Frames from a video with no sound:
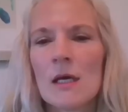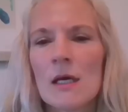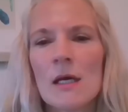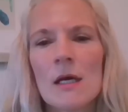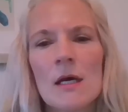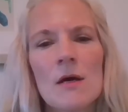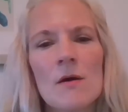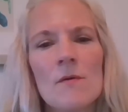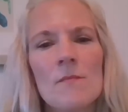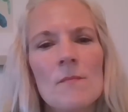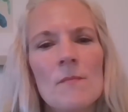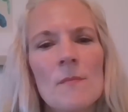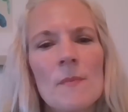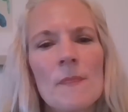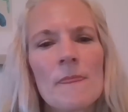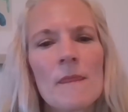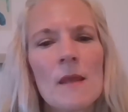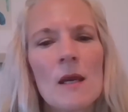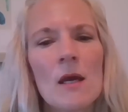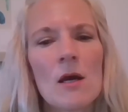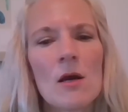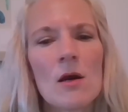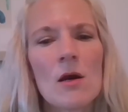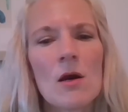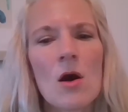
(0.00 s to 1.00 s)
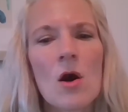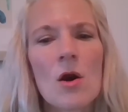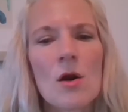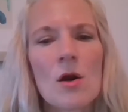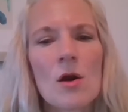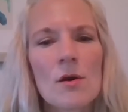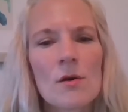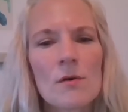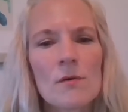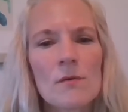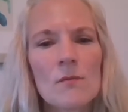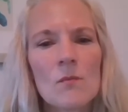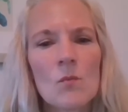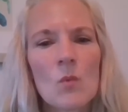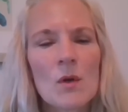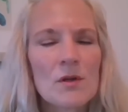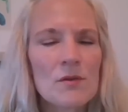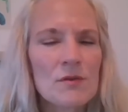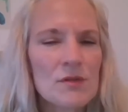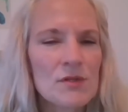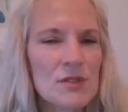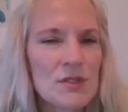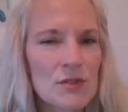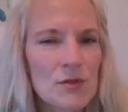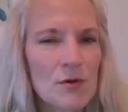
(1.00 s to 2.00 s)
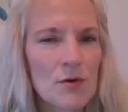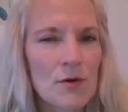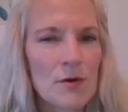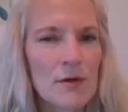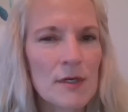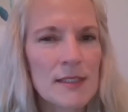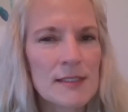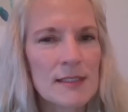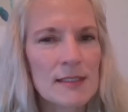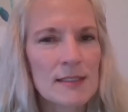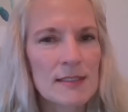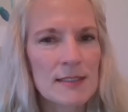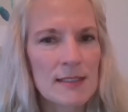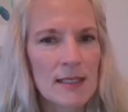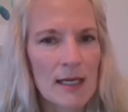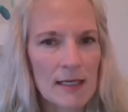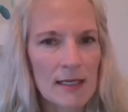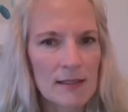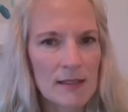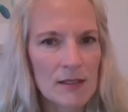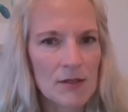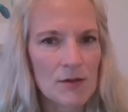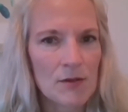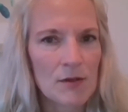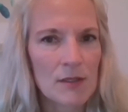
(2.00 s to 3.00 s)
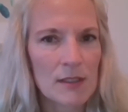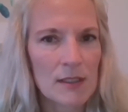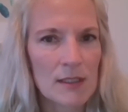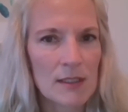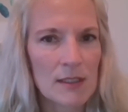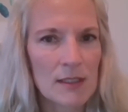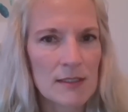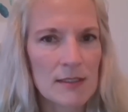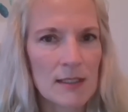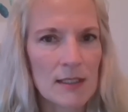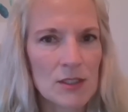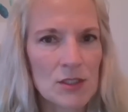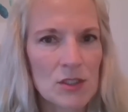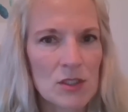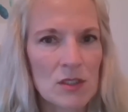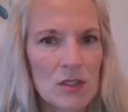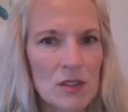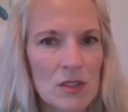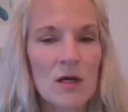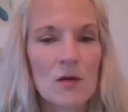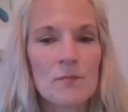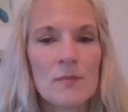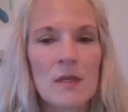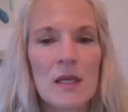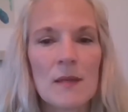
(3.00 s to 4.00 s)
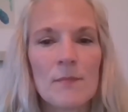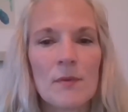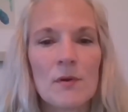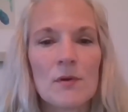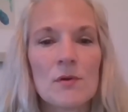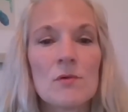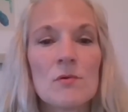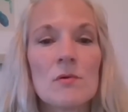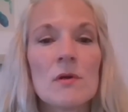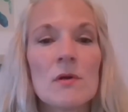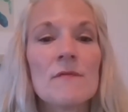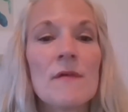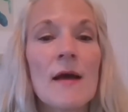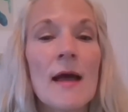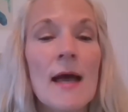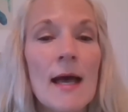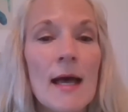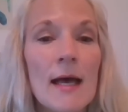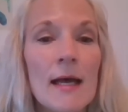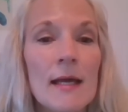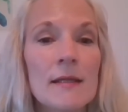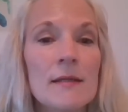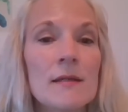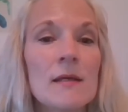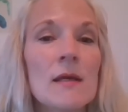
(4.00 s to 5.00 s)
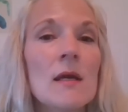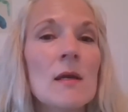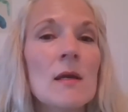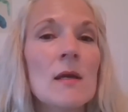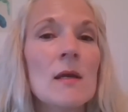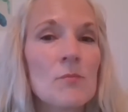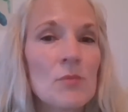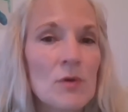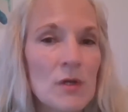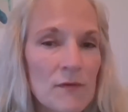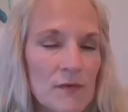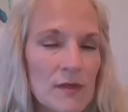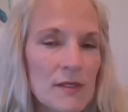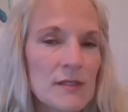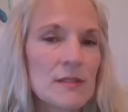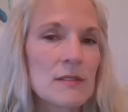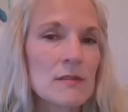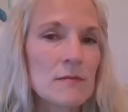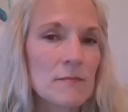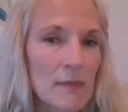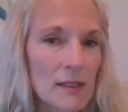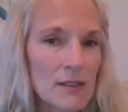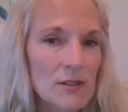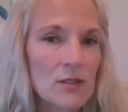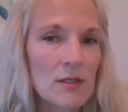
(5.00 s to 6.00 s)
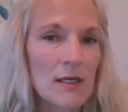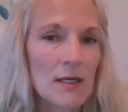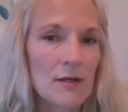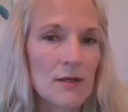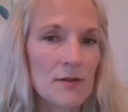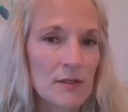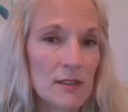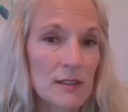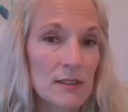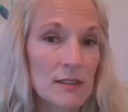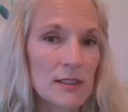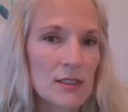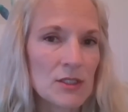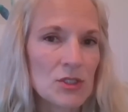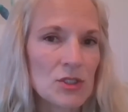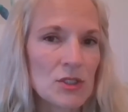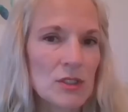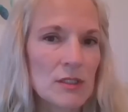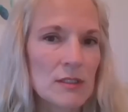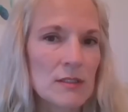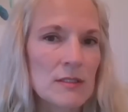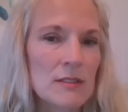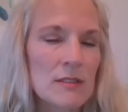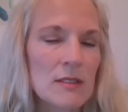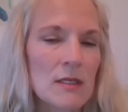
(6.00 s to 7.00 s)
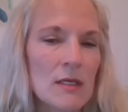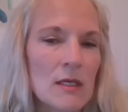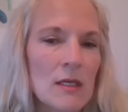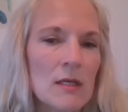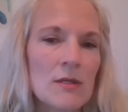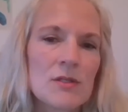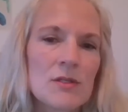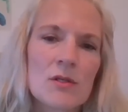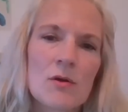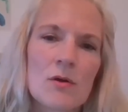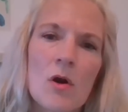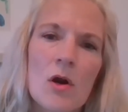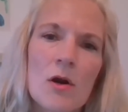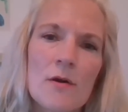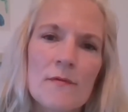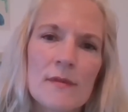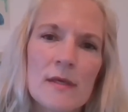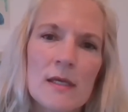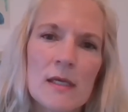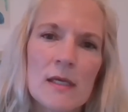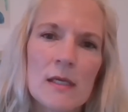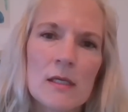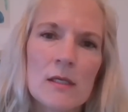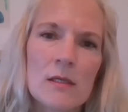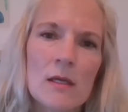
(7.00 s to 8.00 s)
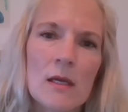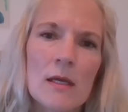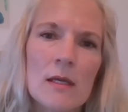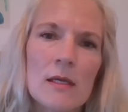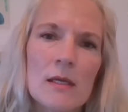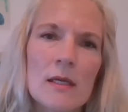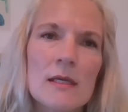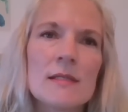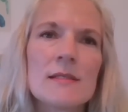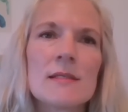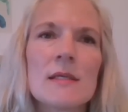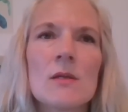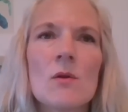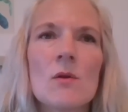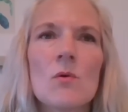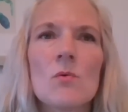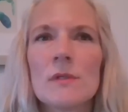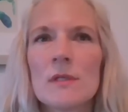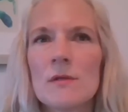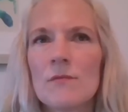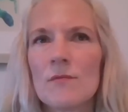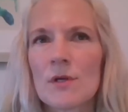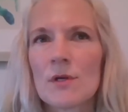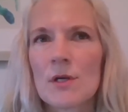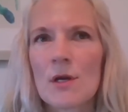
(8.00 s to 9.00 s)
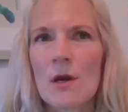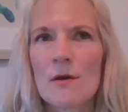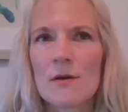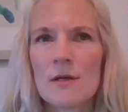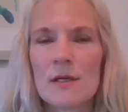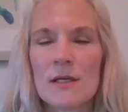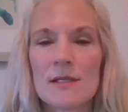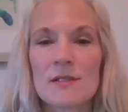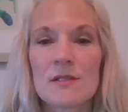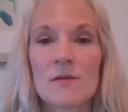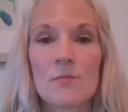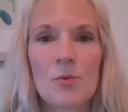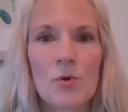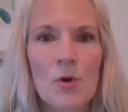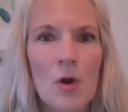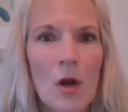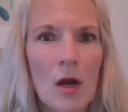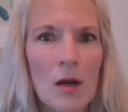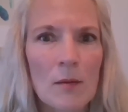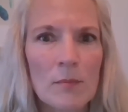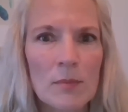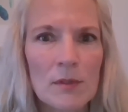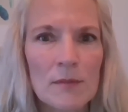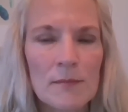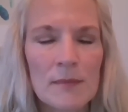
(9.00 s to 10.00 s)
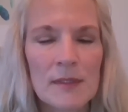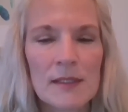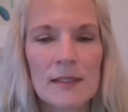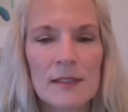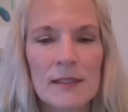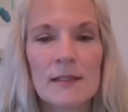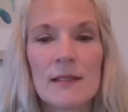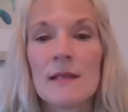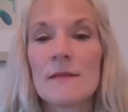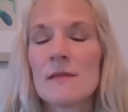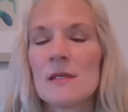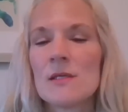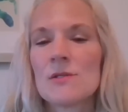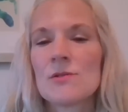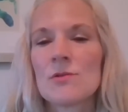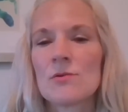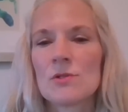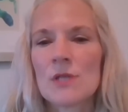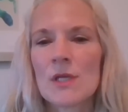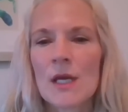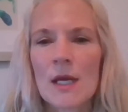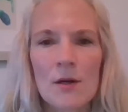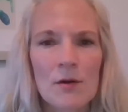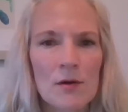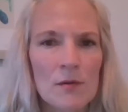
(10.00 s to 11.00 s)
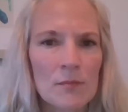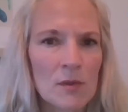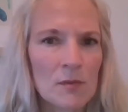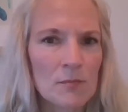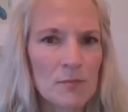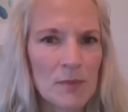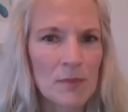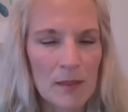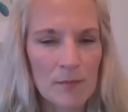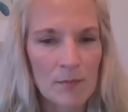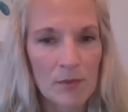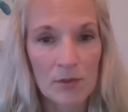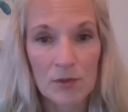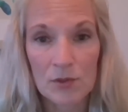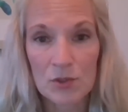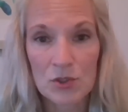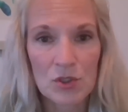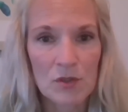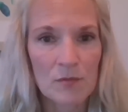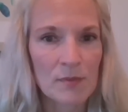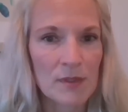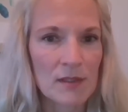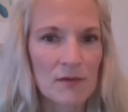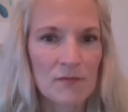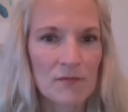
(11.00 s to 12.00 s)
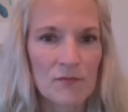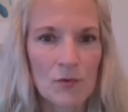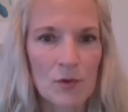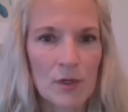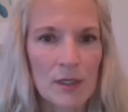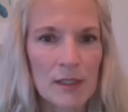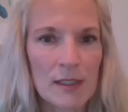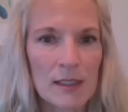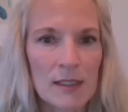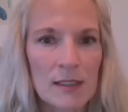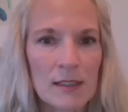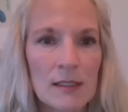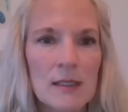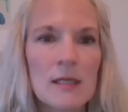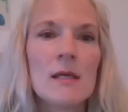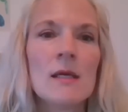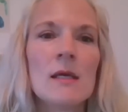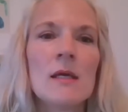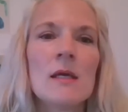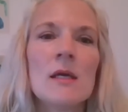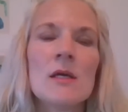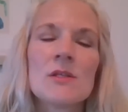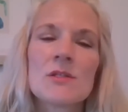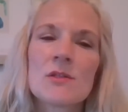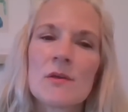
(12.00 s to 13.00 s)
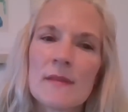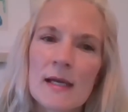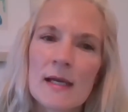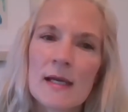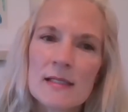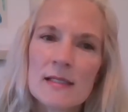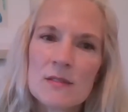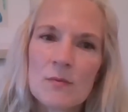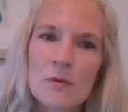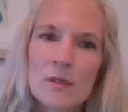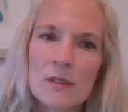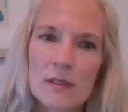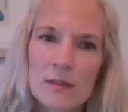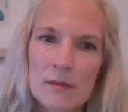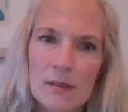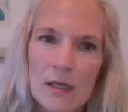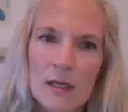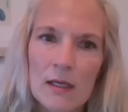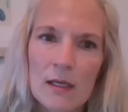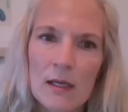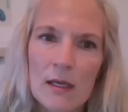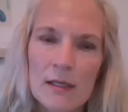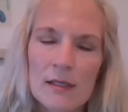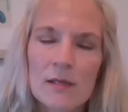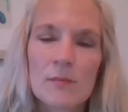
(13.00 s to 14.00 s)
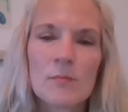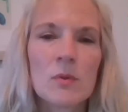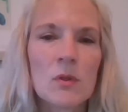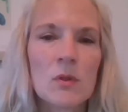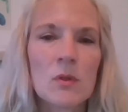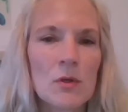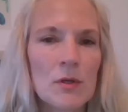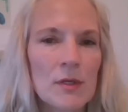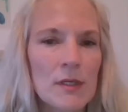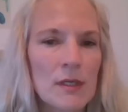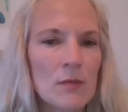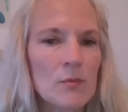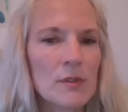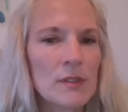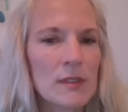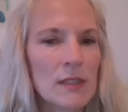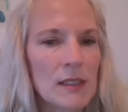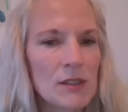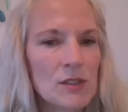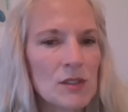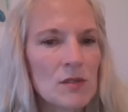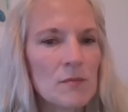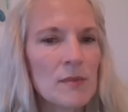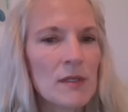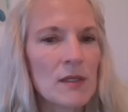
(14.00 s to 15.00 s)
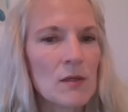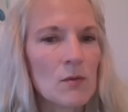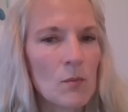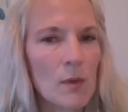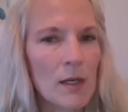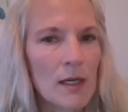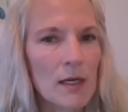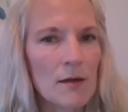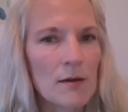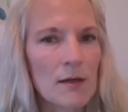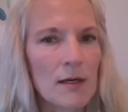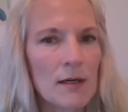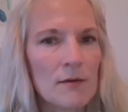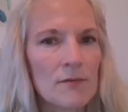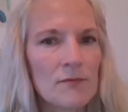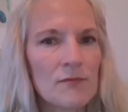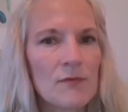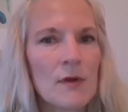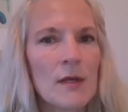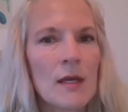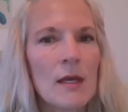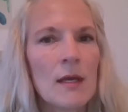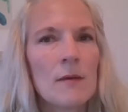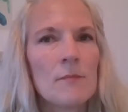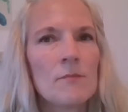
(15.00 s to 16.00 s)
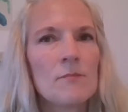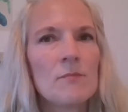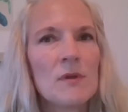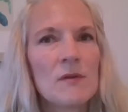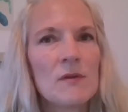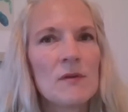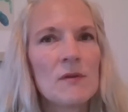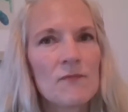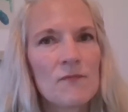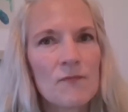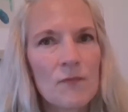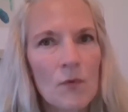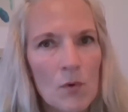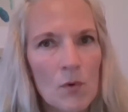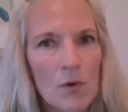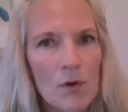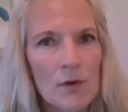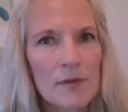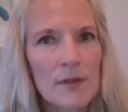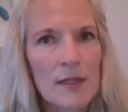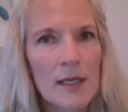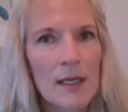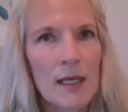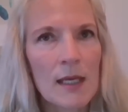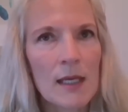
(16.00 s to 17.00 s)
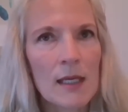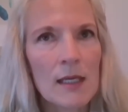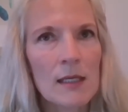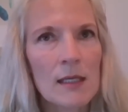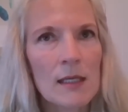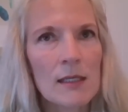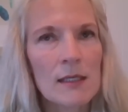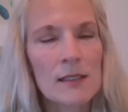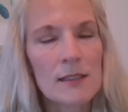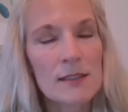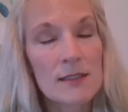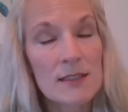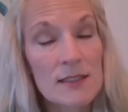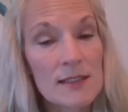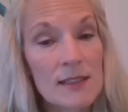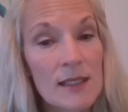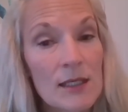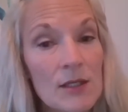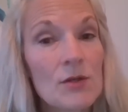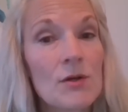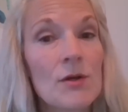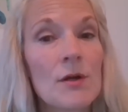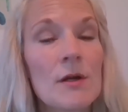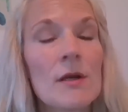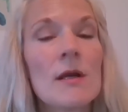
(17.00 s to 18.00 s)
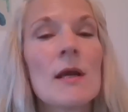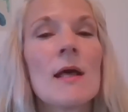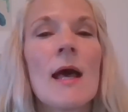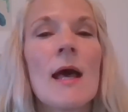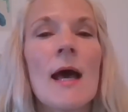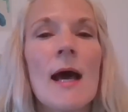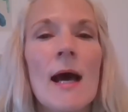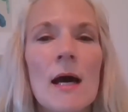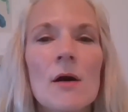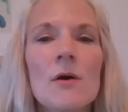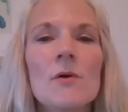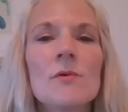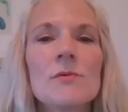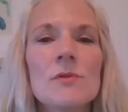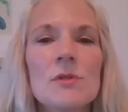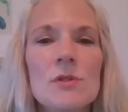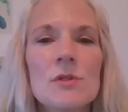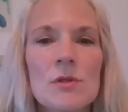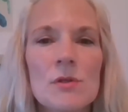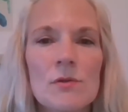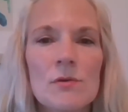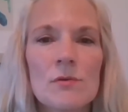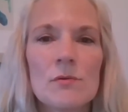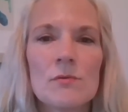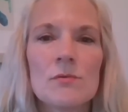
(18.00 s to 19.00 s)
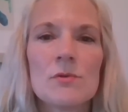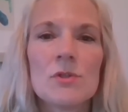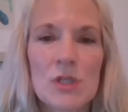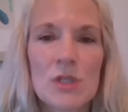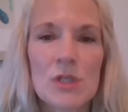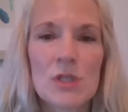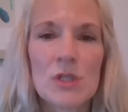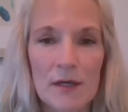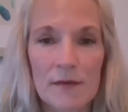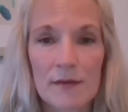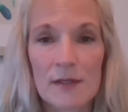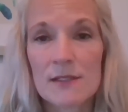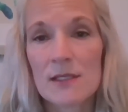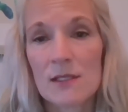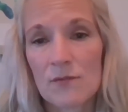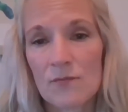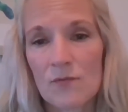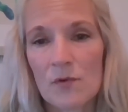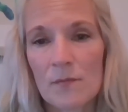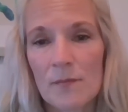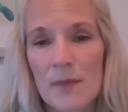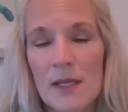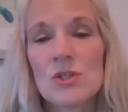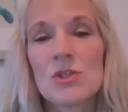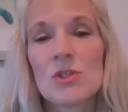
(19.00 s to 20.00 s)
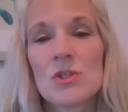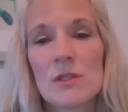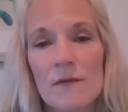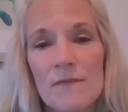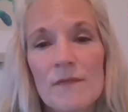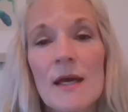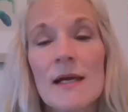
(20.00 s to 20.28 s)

Um, uh, are what are the stories inside the organization about people who have had previous mental health conditions? So are they? Uh, is it only regarded as a problem and that these are terrible people who should be avoided? So that's what a, an employee would need to be aware of before they consider how to share this information